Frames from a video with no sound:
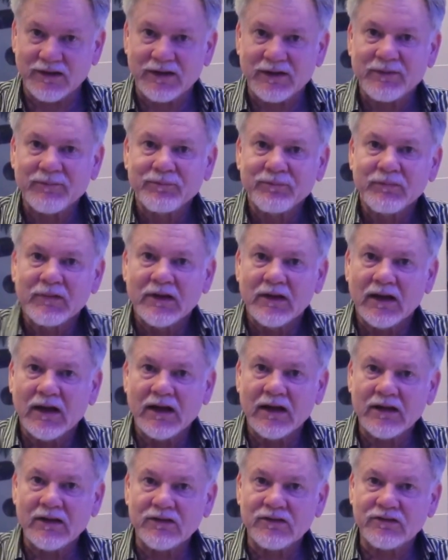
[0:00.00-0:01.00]

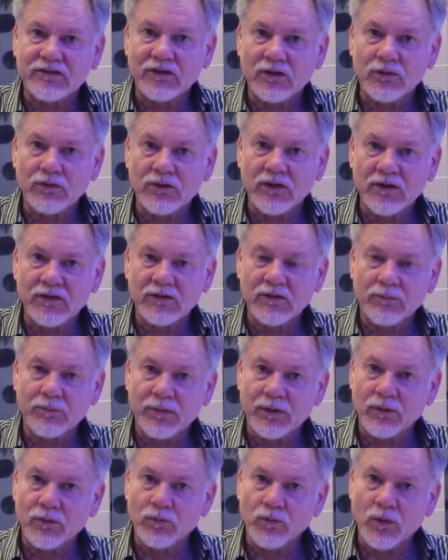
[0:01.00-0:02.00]
And so
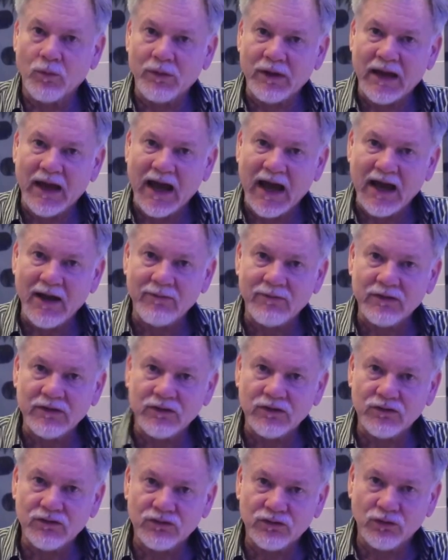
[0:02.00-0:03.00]
but what we haven't
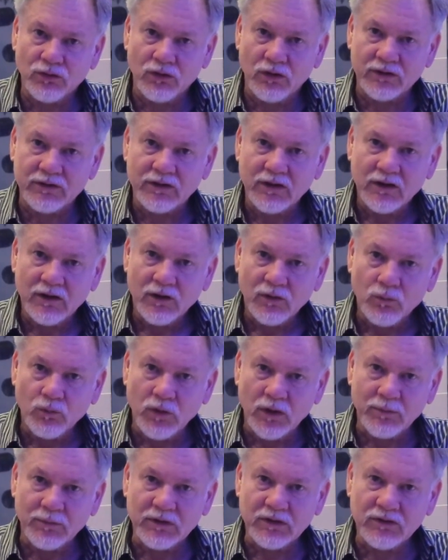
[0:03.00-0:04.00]
taught
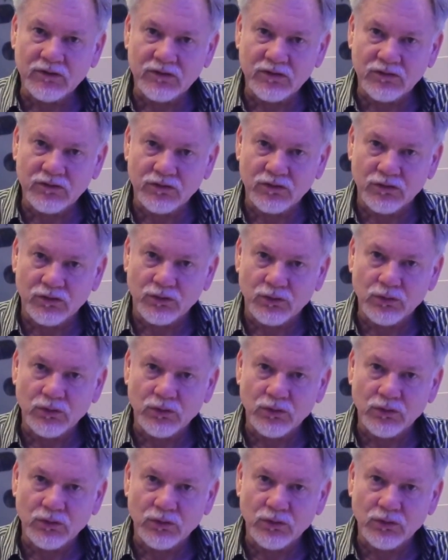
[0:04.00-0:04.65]
women to do